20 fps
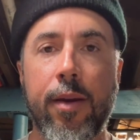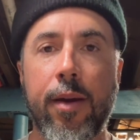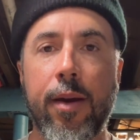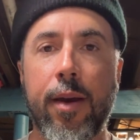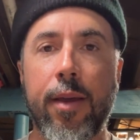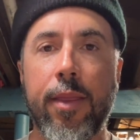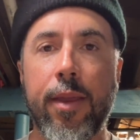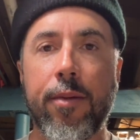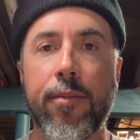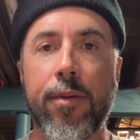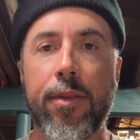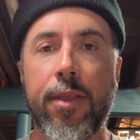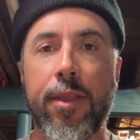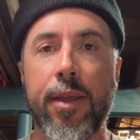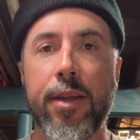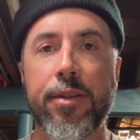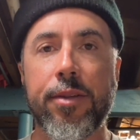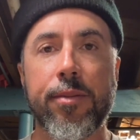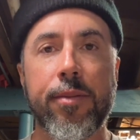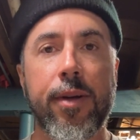I think with
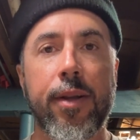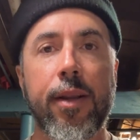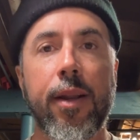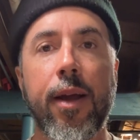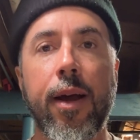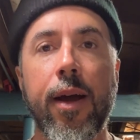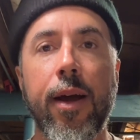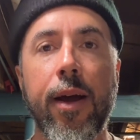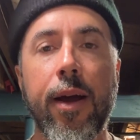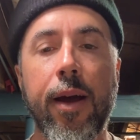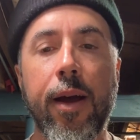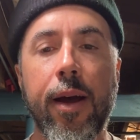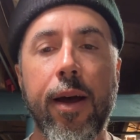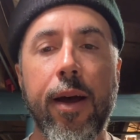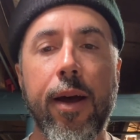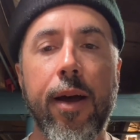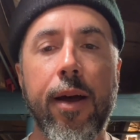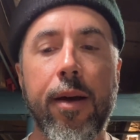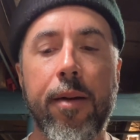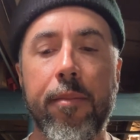this one,
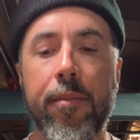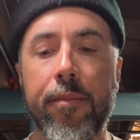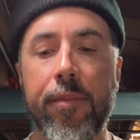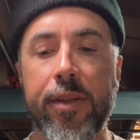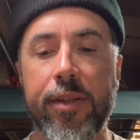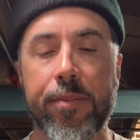this